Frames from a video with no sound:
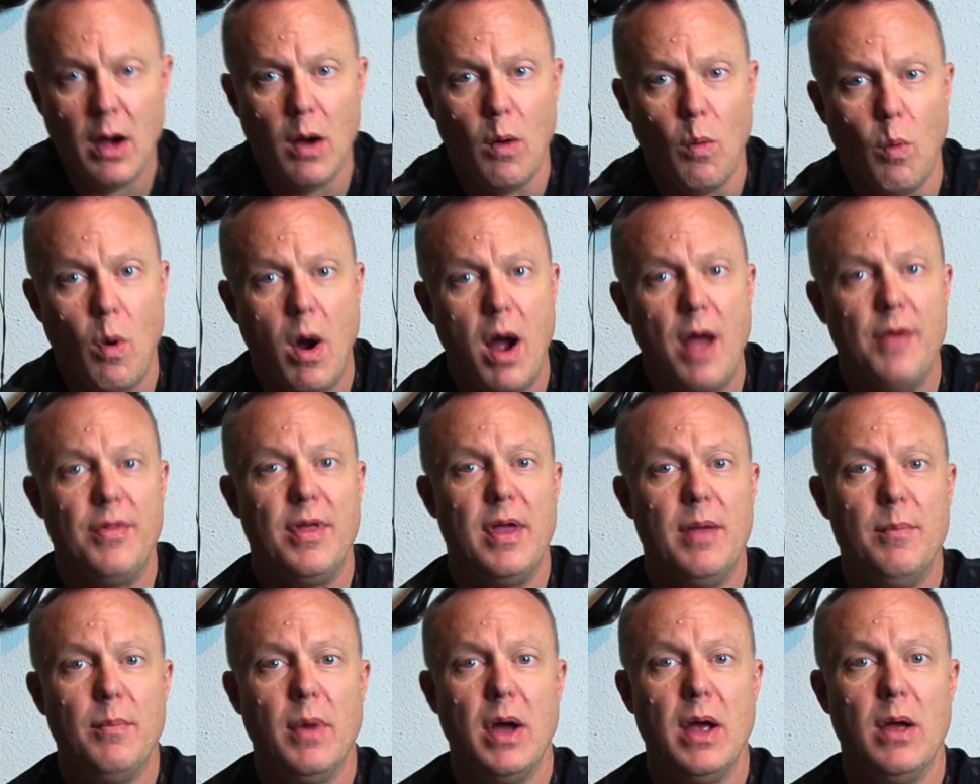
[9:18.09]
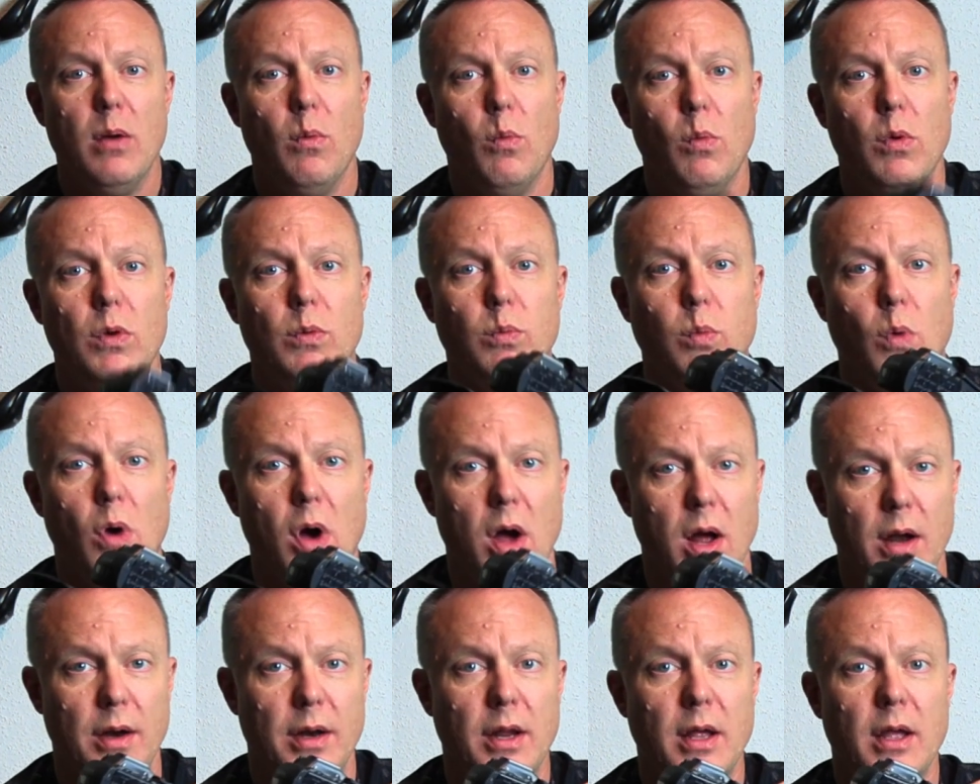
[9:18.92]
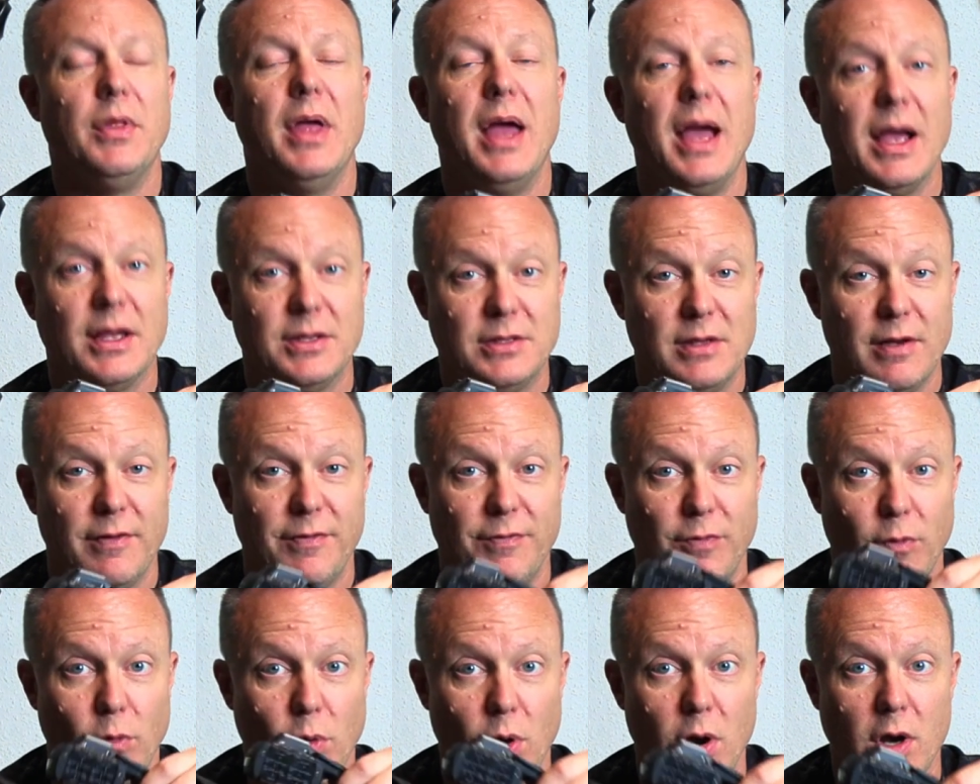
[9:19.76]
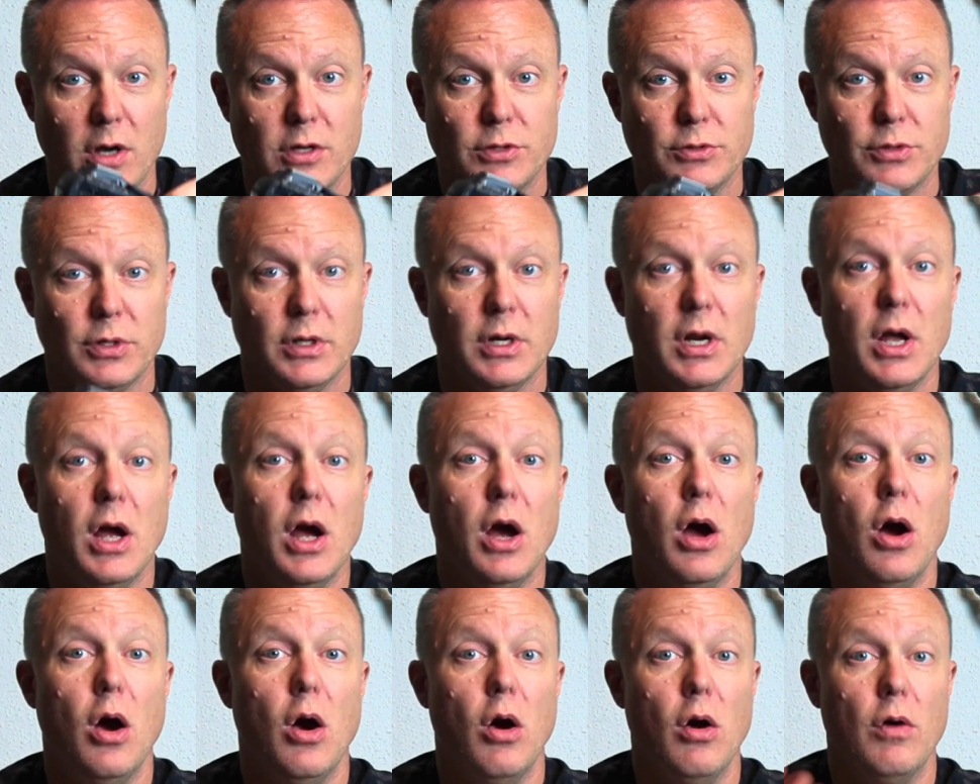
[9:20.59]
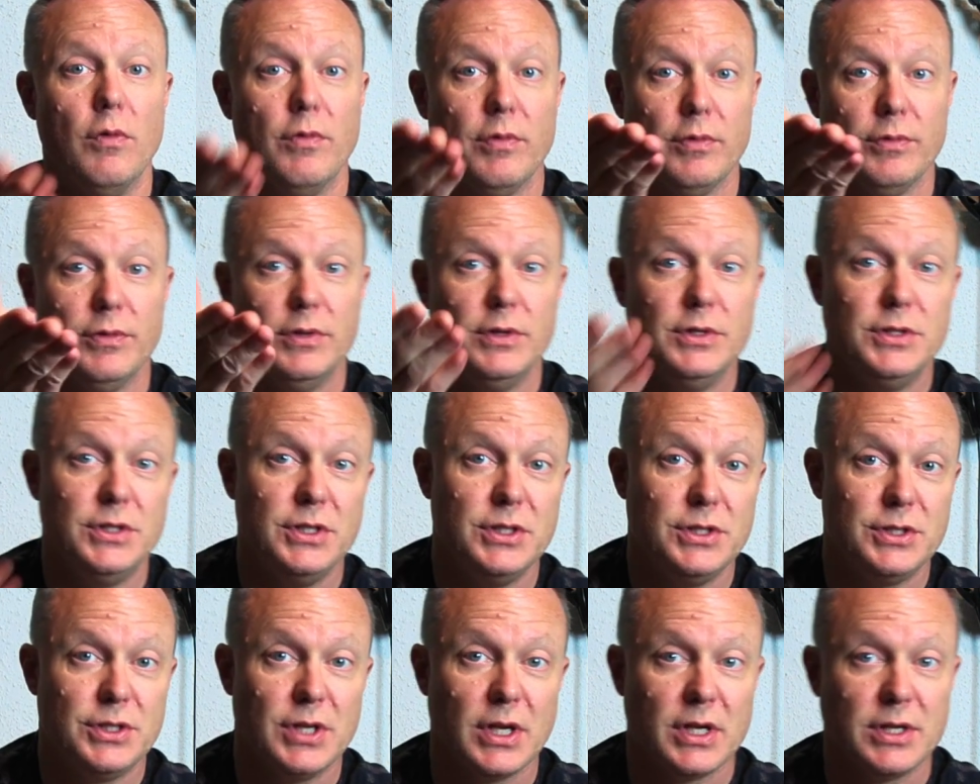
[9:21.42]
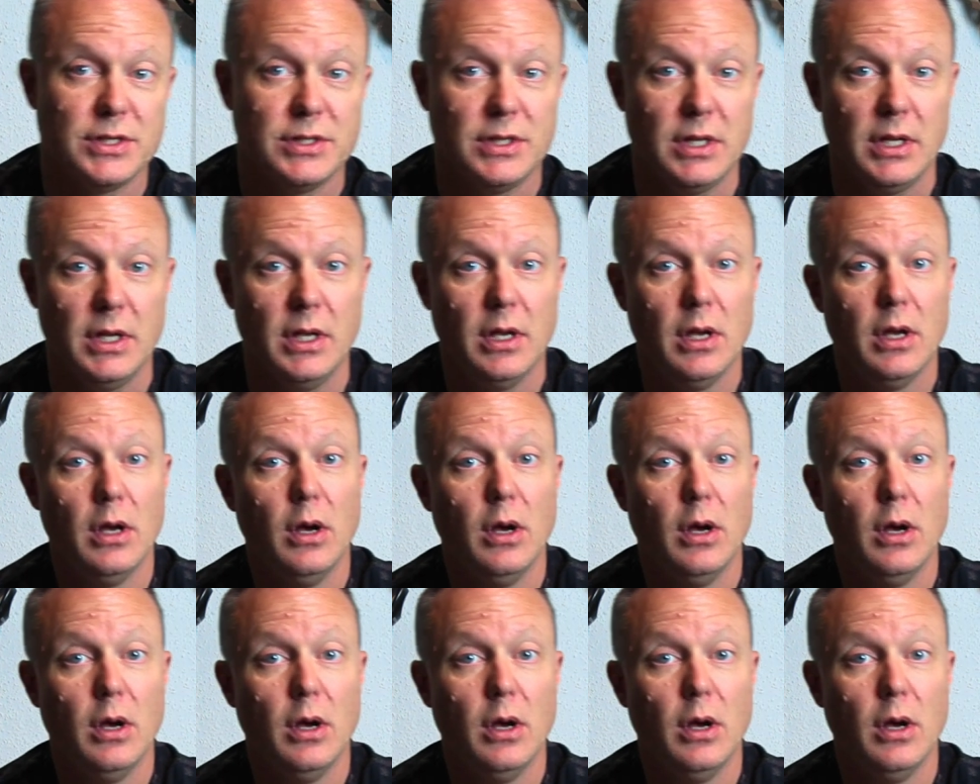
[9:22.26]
why they would want the XF400 over the G60,